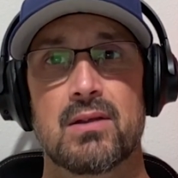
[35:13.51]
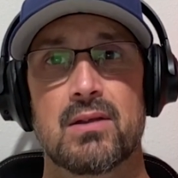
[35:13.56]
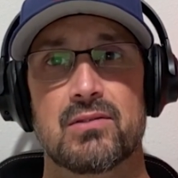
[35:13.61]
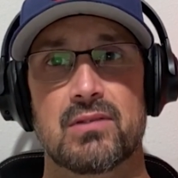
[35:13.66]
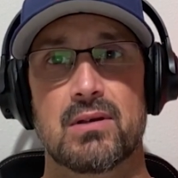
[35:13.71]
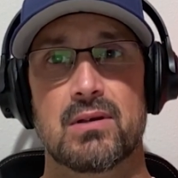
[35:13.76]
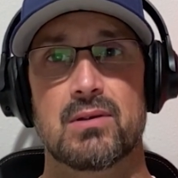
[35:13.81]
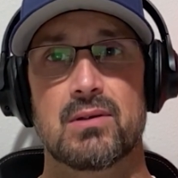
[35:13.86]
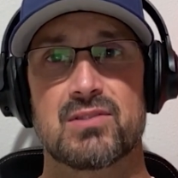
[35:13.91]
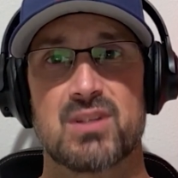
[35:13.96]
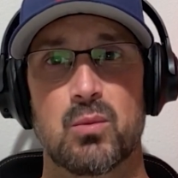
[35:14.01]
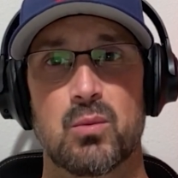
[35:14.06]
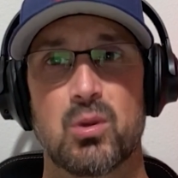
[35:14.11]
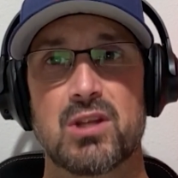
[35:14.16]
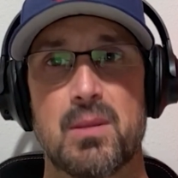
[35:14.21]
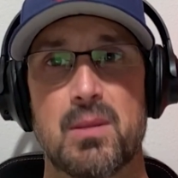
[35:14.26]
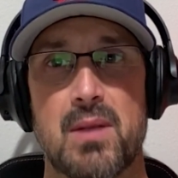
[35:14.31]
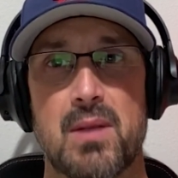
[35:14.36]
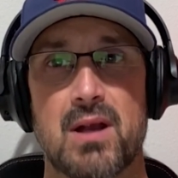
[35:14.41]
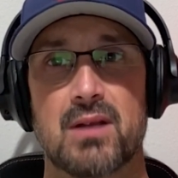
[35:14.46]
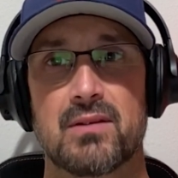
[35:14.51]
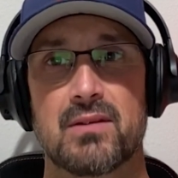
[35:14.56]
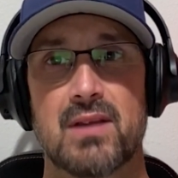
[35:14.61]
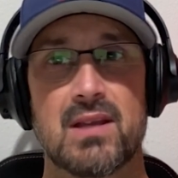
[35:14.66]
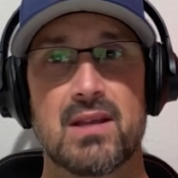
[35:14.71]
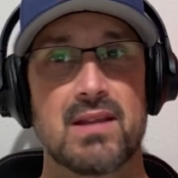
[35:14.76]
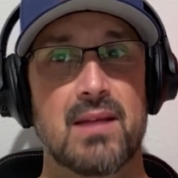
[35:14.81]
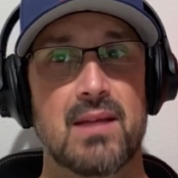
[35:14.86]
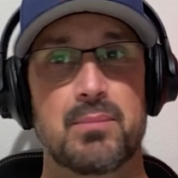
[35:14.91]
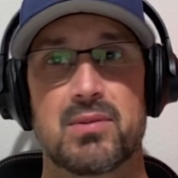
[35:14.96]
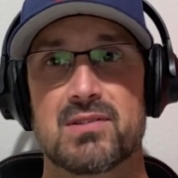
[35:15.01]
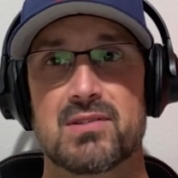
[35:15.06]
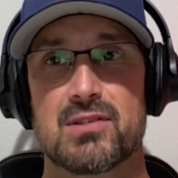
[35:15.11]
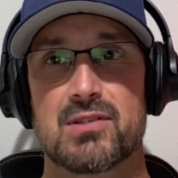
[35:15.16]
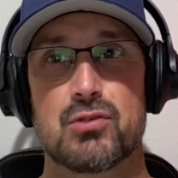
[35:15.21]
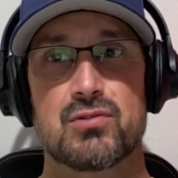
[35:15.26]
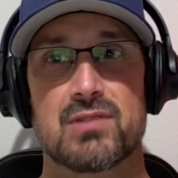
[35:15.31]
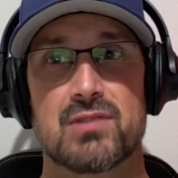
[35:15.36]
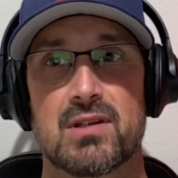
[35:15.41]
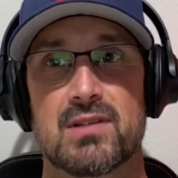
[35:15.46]
So somewhere in the American League, and that
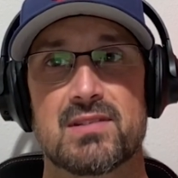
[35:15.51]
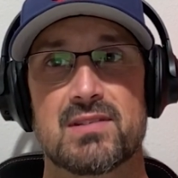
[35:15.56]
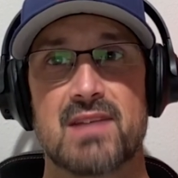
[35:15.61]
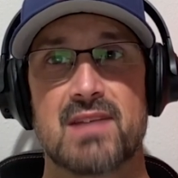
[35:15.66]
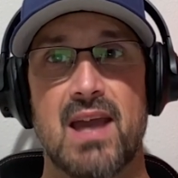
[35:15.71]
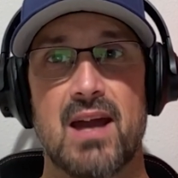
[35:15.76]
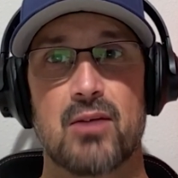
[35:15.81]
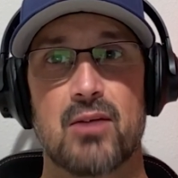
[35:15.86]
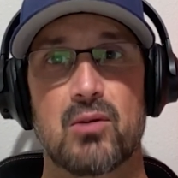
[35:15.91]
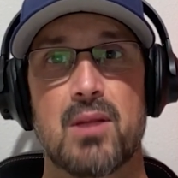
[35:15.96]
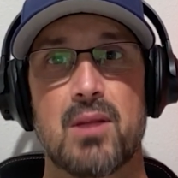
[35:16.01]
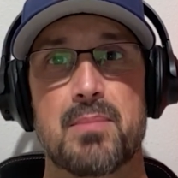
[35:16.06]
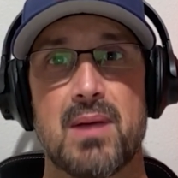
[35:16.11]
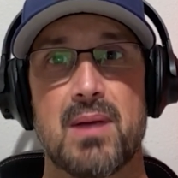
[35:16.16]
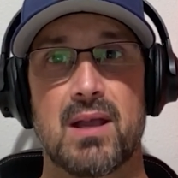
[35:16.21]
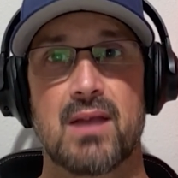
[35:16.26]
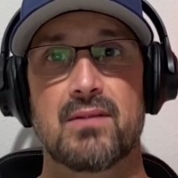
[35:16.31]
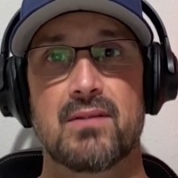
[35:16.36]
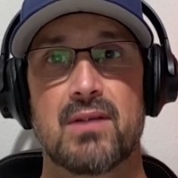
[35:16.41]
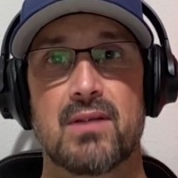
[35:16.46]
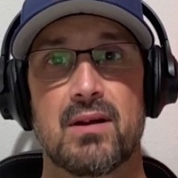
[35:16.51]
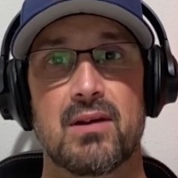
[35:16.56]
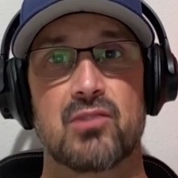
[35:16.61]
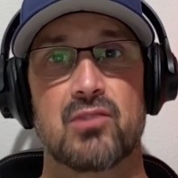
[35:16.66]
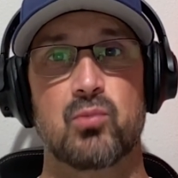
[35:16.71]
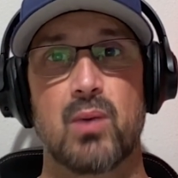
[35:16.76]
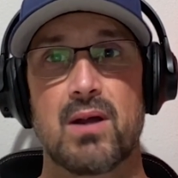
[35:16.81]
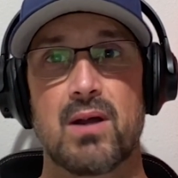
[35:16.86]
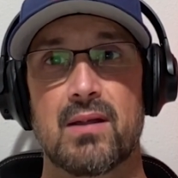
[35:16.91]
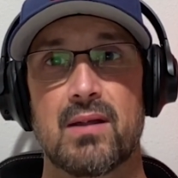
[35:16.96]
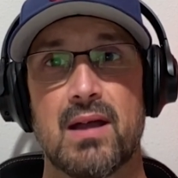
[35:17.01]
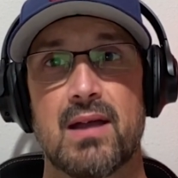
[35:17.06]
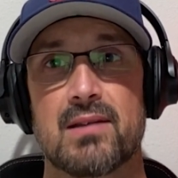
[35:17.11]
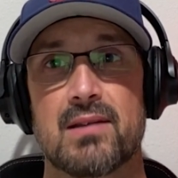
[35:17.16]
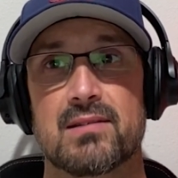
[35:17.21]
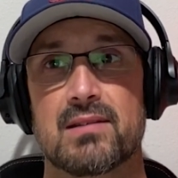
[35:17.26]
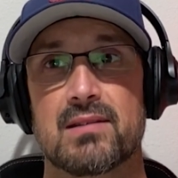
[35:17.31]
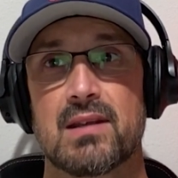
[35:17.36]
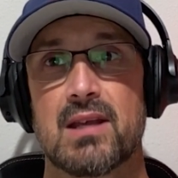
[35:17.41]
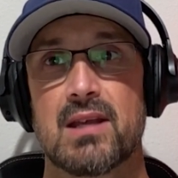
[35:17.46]
puts Houston and Seattle right back in there, as well
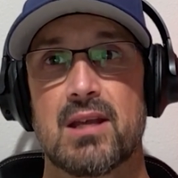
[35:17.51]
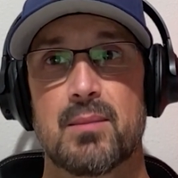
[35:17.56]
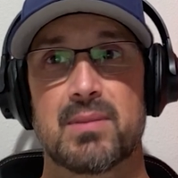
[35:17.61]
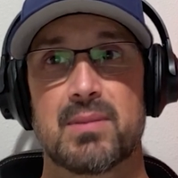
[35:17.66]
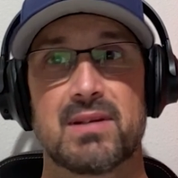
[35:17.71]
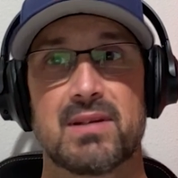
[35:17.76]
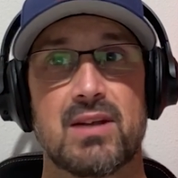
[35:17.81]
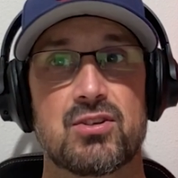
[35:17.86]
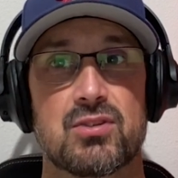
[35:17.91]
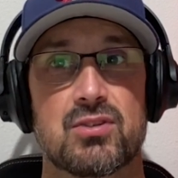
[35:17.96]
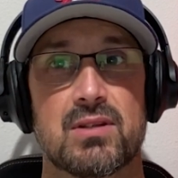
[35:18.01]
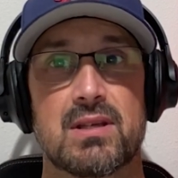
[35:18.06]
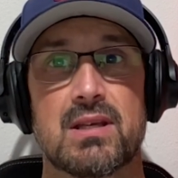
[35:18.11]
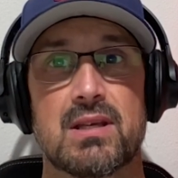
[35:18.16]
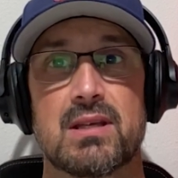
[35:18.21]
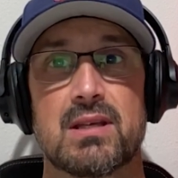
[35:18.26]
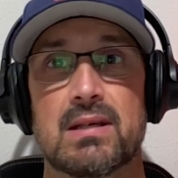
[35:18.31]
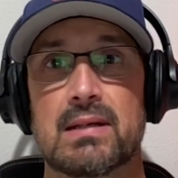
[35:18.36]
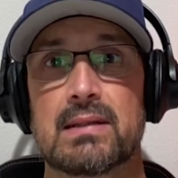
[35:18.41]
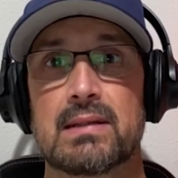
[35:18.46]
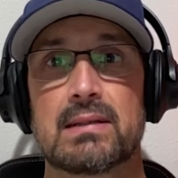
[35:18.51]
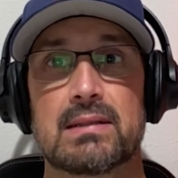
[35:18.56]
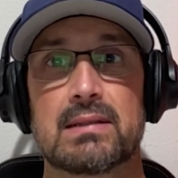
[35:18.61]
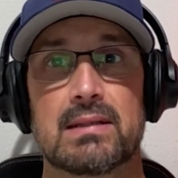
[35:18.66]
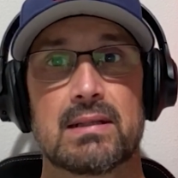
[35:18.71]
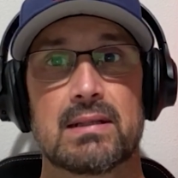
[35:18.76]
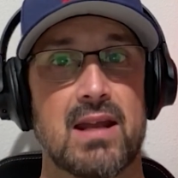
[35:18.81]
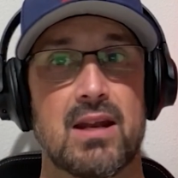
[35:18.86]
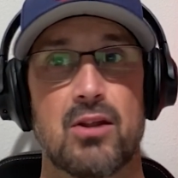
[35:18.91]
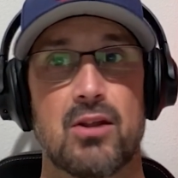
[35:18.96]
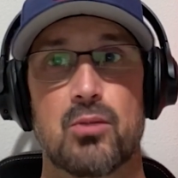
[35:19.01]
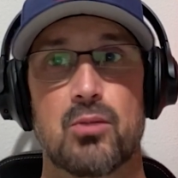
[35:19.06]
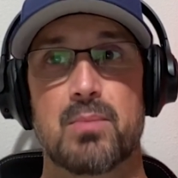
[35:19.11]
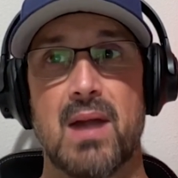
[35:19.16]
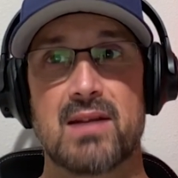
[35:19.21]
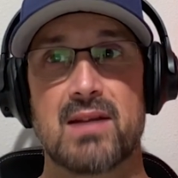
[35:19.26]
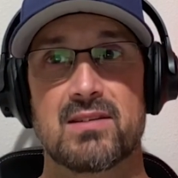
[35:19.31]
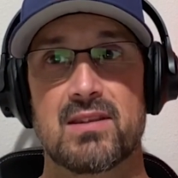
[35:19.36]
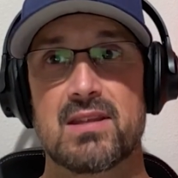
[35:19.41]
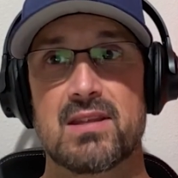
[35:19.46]
as potentially adding another
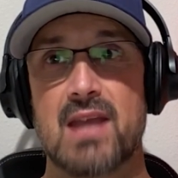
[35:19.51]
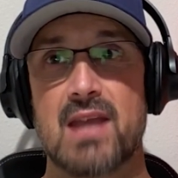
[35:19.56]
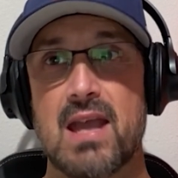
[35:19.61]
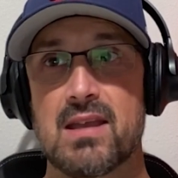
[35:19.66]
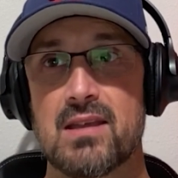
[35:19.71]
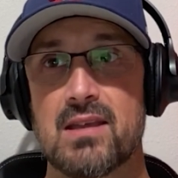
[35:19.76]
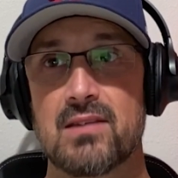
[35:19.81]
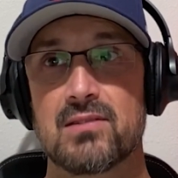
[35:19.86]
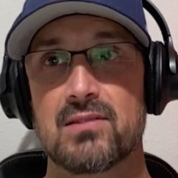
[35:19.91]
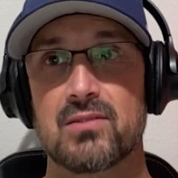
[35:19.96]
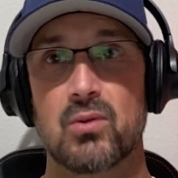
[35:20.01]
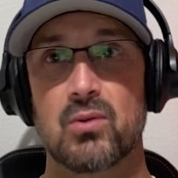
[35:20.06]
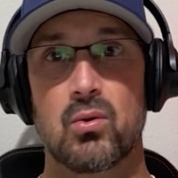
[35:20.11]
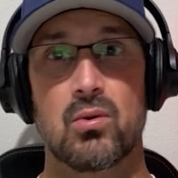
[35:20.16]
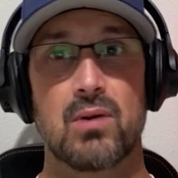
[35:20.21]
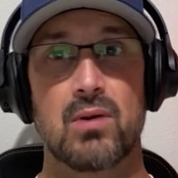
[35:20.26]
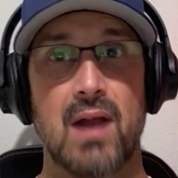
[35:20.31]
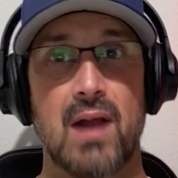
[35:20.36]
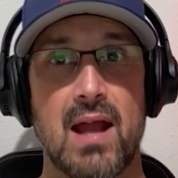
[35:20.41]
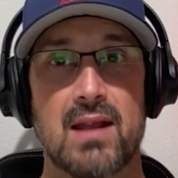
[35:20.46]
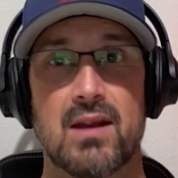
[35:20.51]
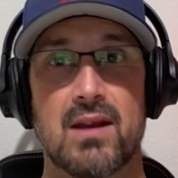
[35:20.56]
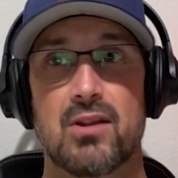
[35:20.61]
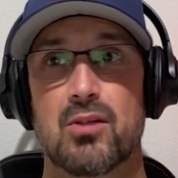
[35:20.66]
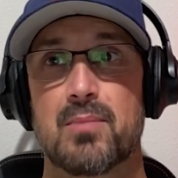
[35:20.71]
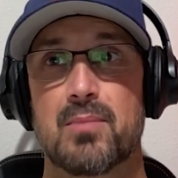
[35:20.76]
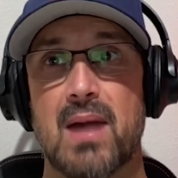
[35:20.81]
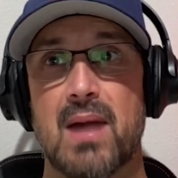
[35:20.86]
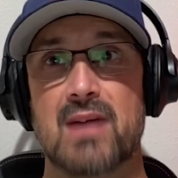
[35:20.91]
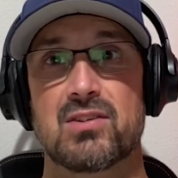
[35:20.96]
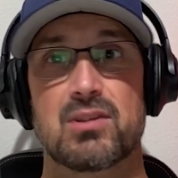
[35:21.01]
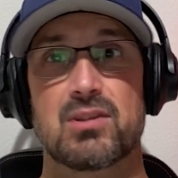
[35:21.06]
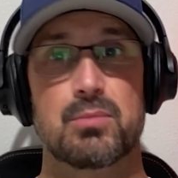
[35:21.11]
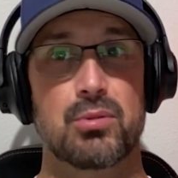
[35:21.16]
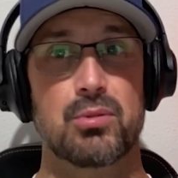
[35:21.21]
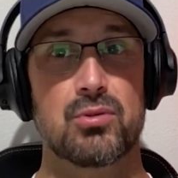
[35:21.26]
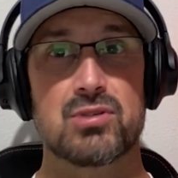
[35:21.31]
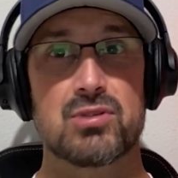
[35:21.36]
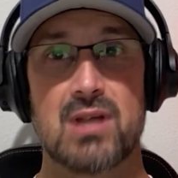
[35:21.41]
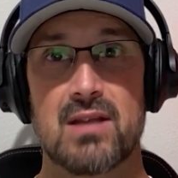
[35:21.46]
bat to the Yankees or adding another bat to
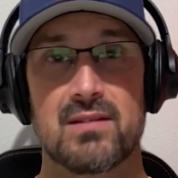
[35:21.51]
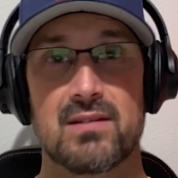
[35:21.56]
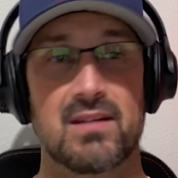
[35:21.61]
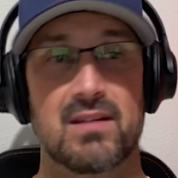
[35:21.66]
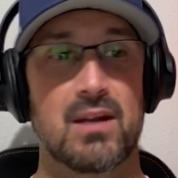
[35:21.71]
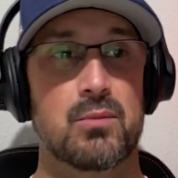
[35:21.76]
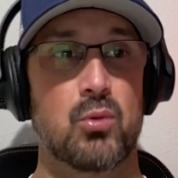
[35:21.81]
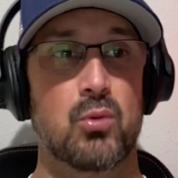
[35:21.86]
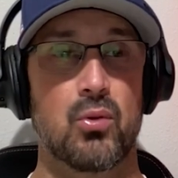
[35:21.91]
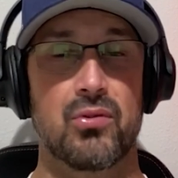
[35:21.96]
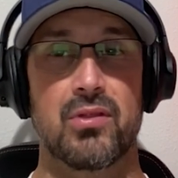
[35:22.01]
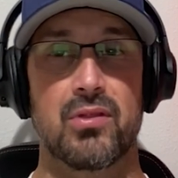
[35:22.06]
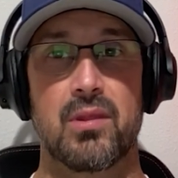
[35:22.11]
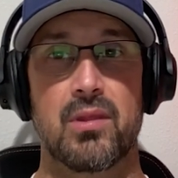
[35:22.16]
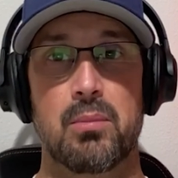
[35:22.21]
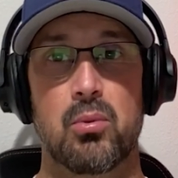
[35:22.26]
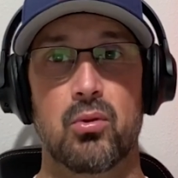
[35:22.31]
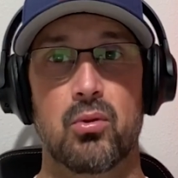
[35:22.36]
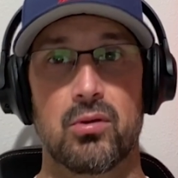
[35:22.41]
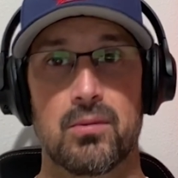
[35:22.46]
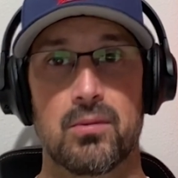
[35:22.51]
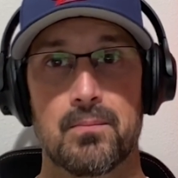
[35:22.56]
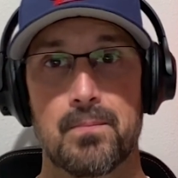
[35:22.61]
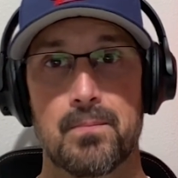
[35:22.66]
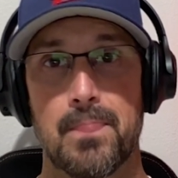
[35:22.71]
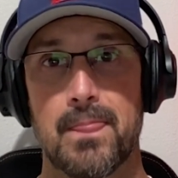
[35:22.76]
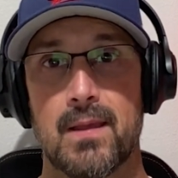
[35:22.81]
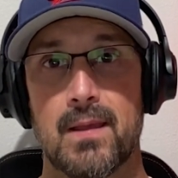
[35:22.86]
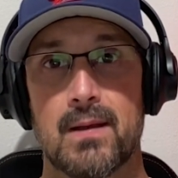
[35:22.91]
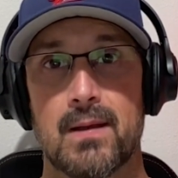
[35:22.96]
the Blue Jays, send them north of the border.